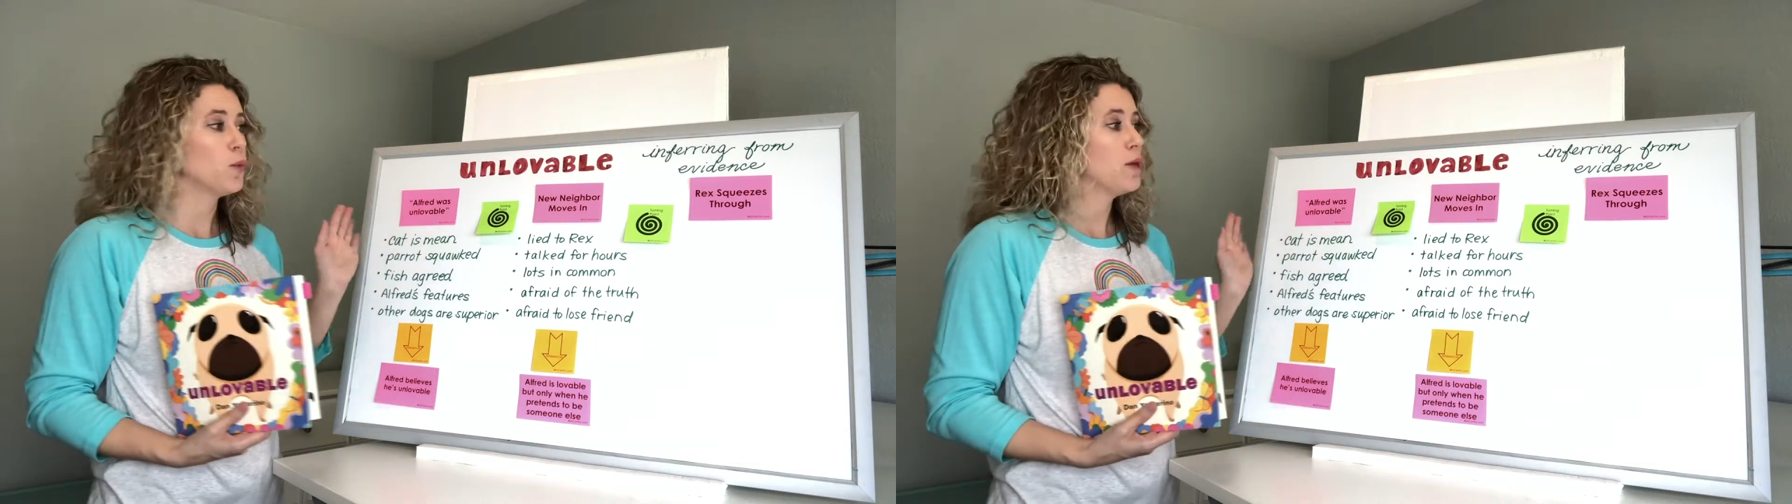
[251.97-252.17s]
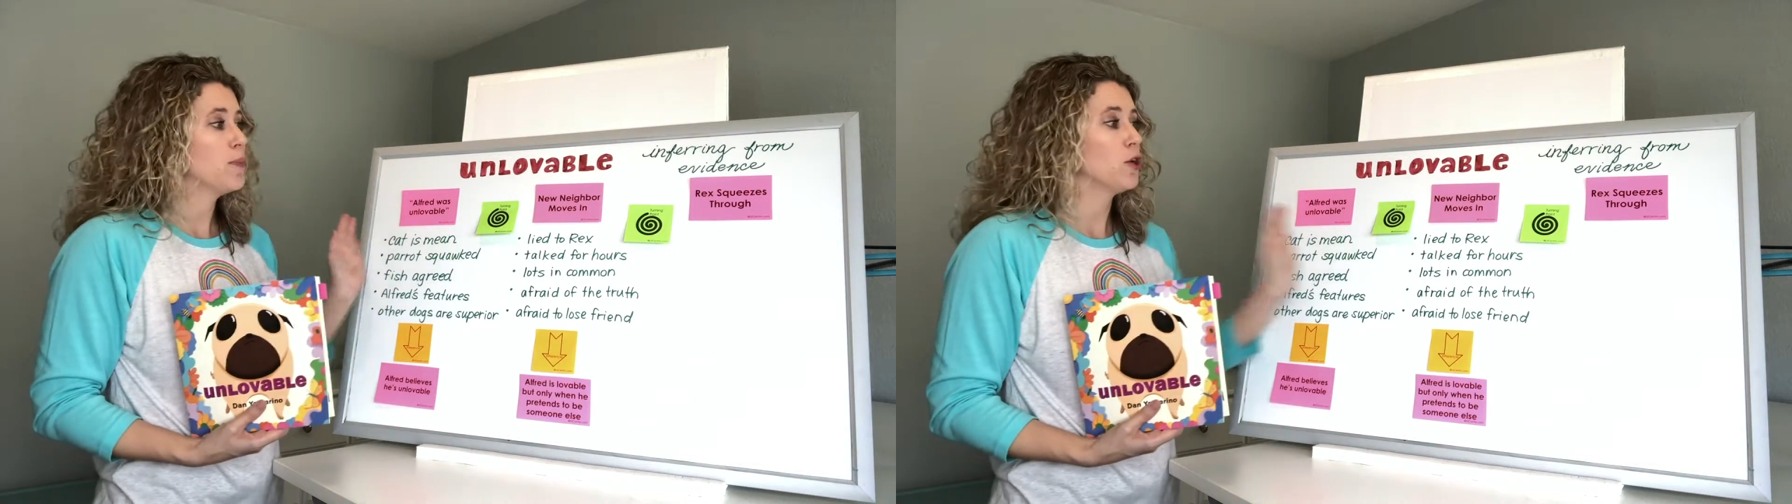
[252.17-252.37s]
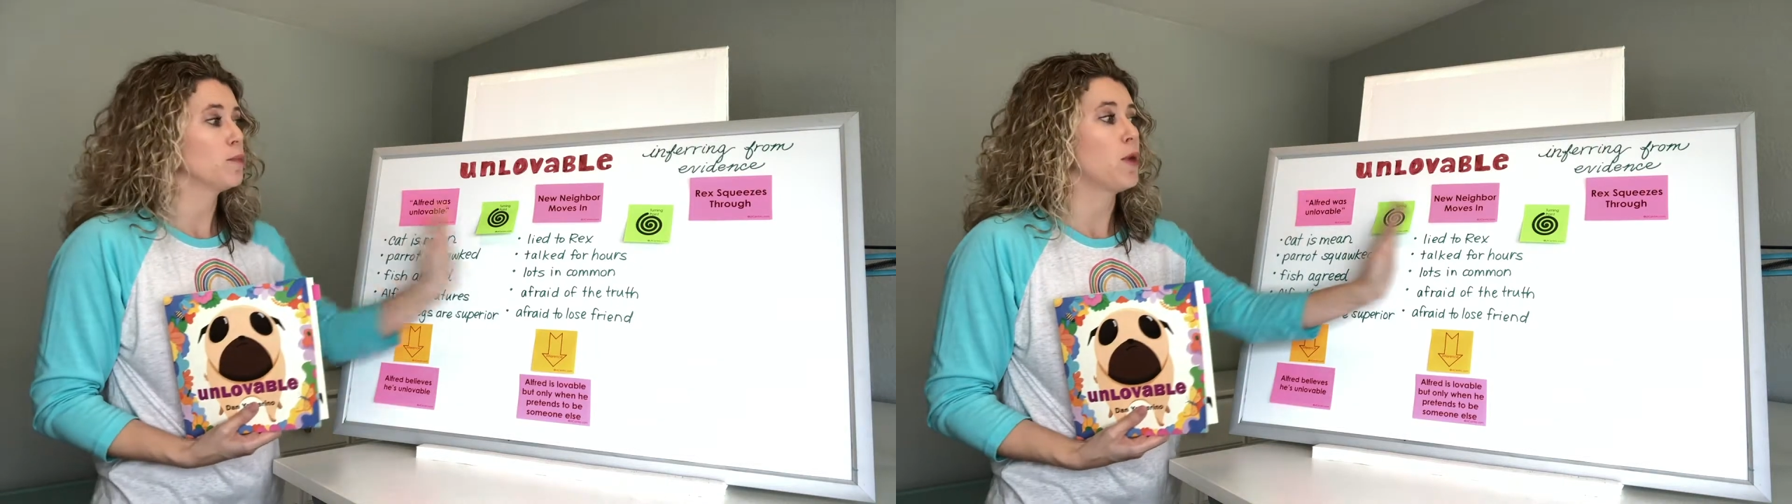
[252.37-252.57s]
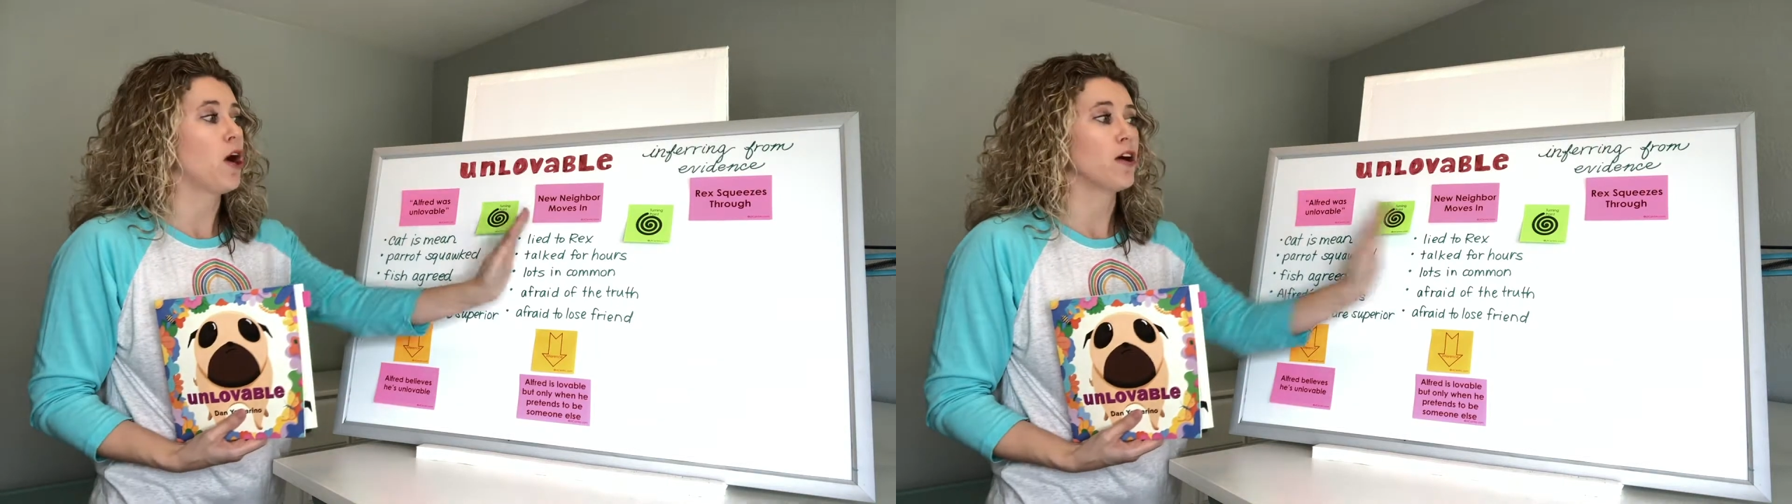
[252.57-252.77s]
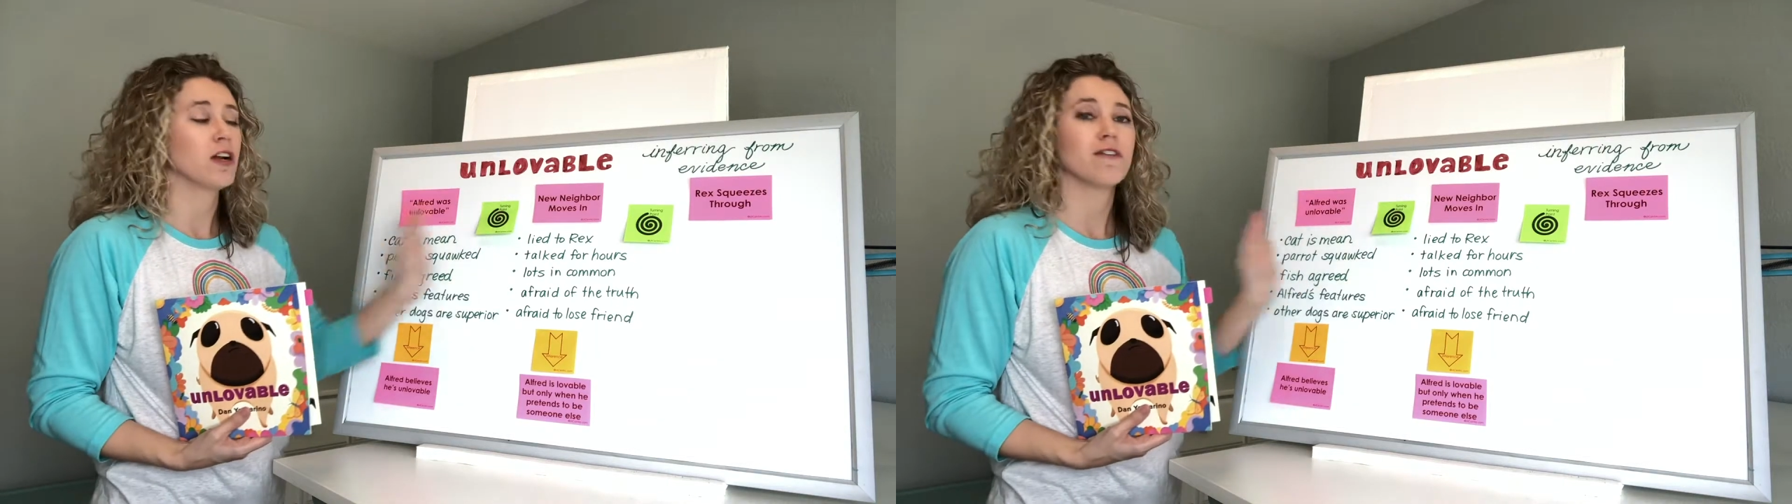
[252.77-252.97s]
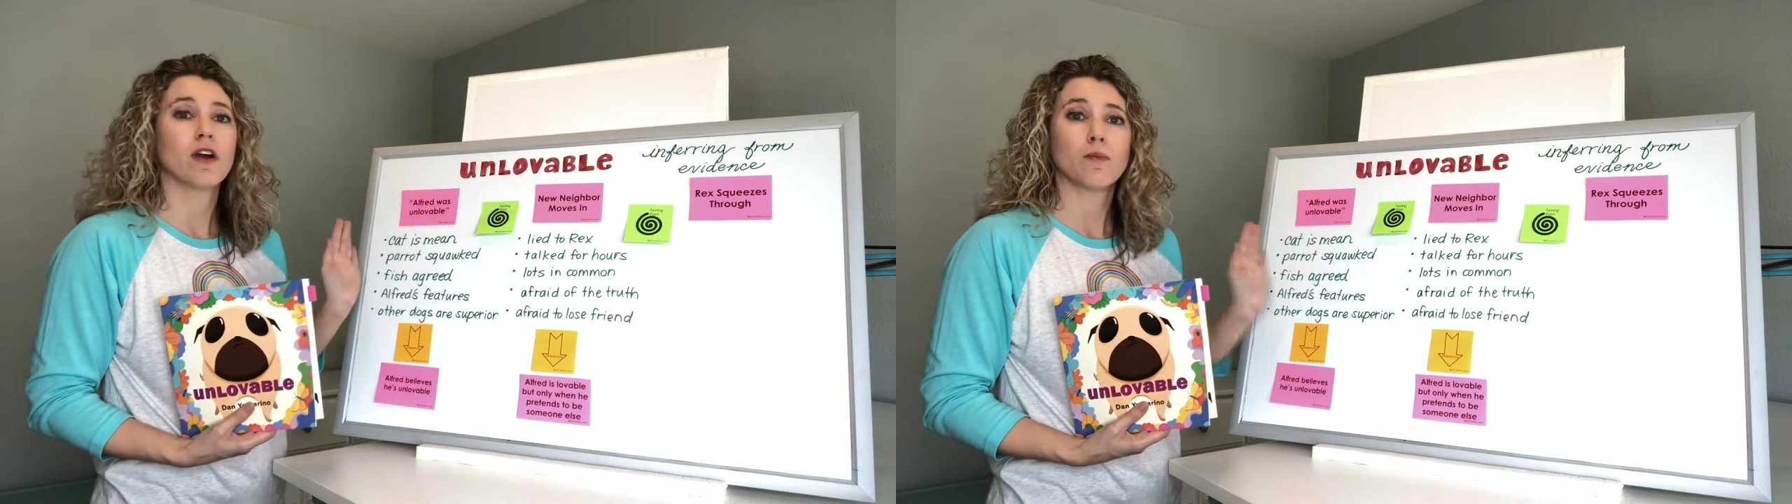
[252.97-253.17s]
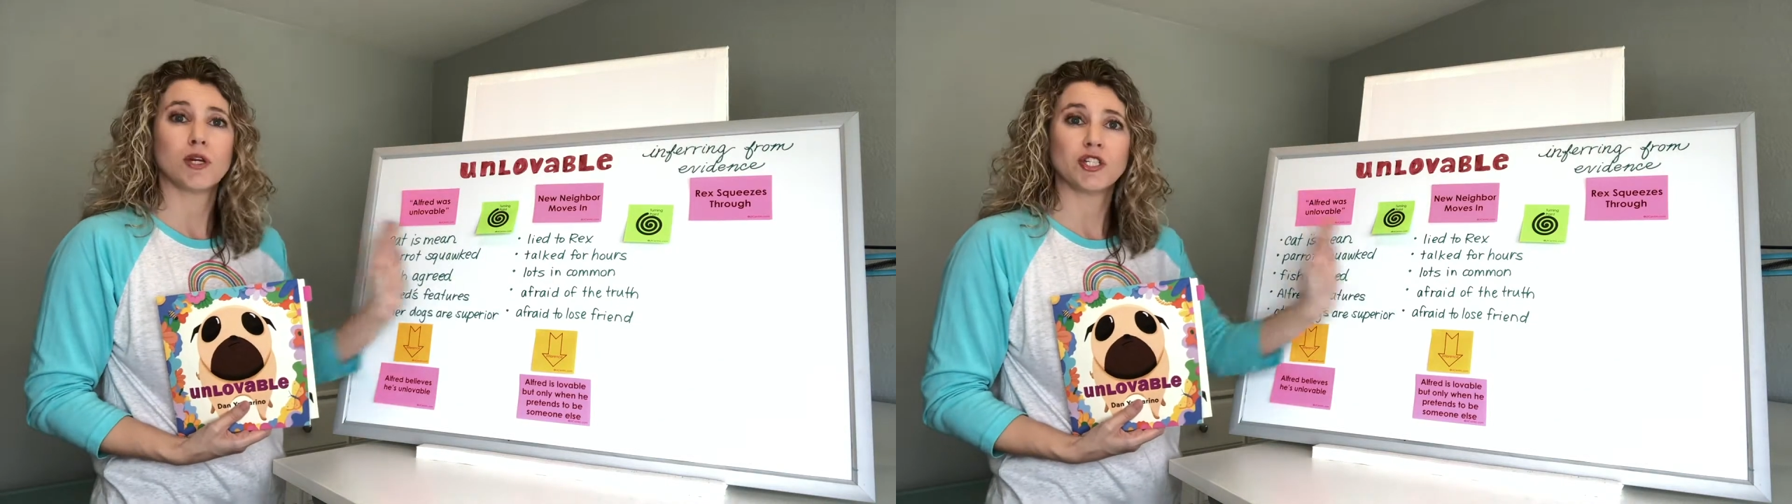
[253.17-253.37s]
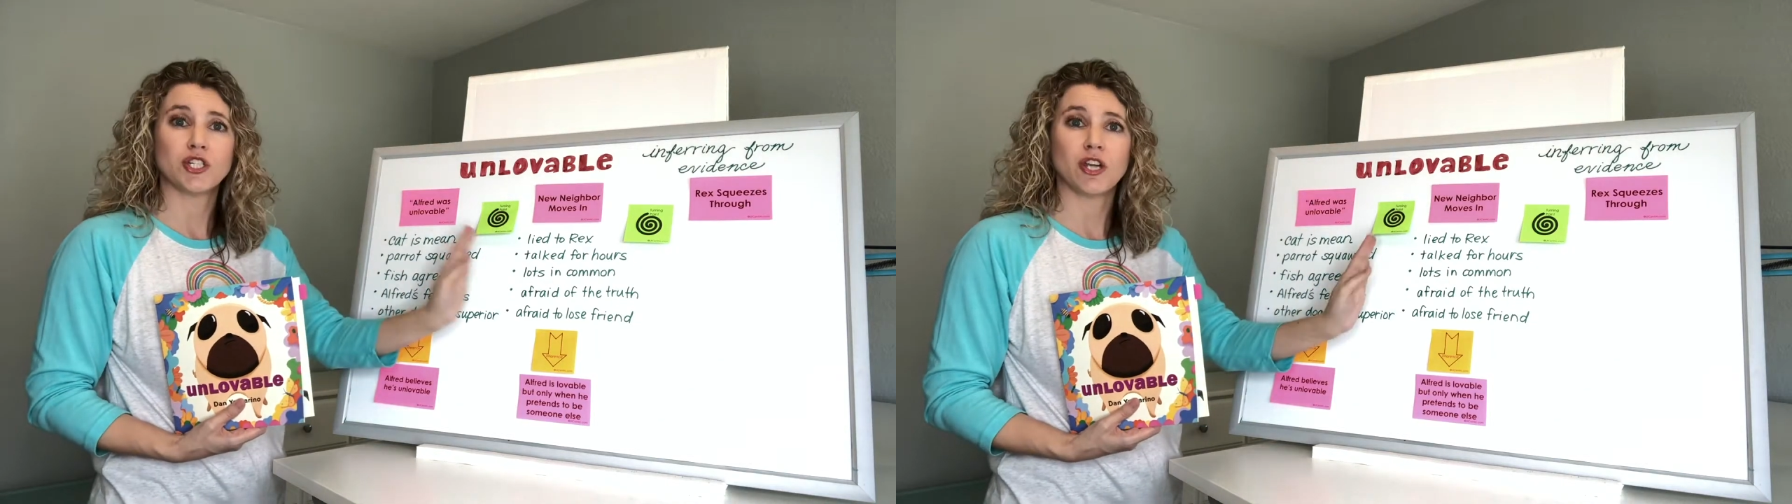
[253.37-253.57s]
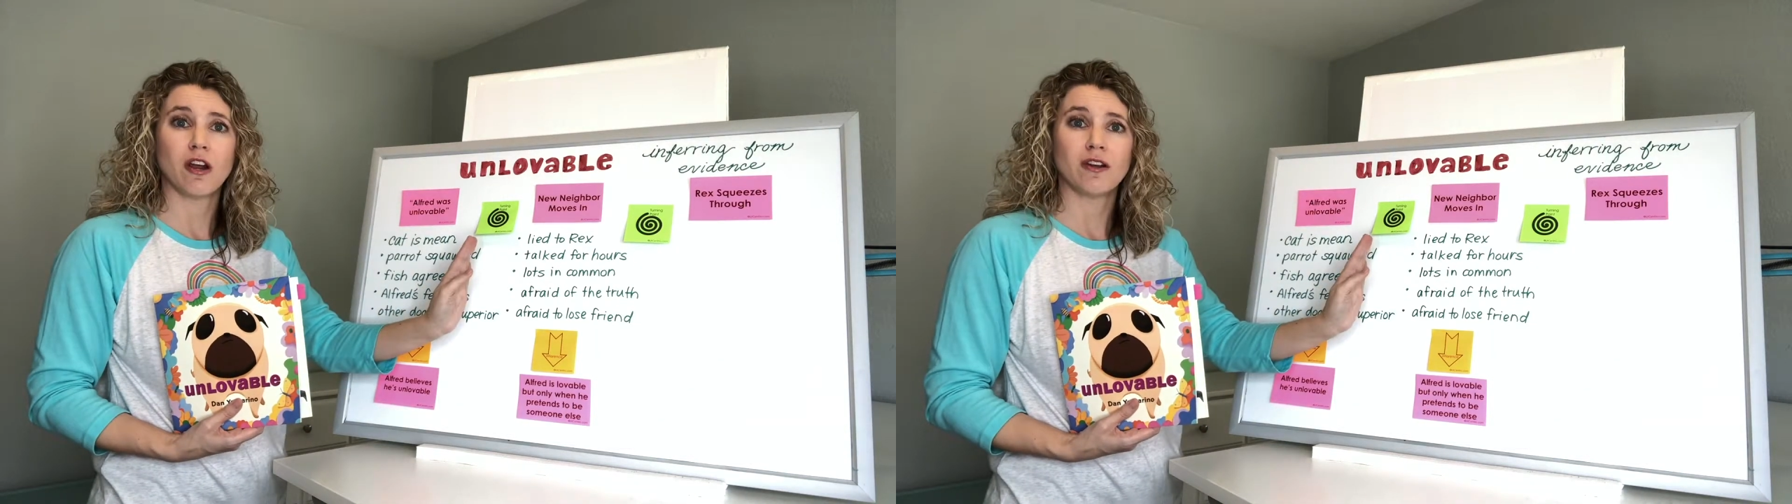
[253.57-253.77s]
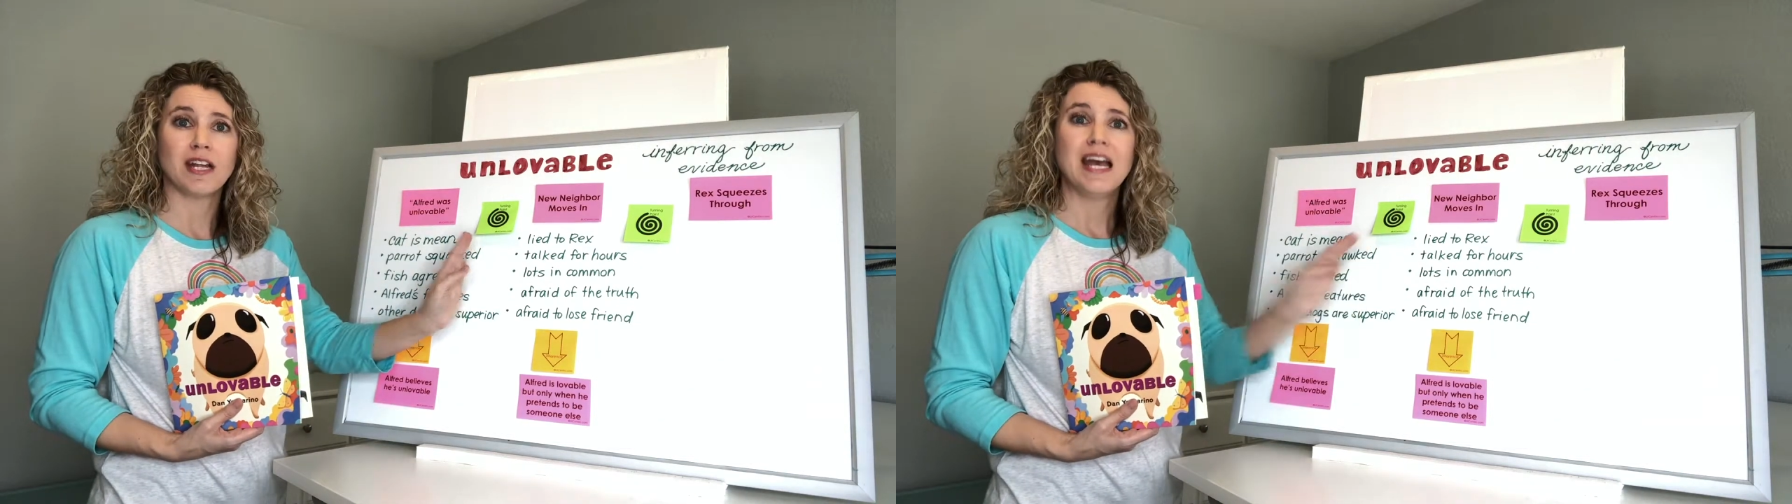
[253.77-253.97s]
we build part of our bridge chart,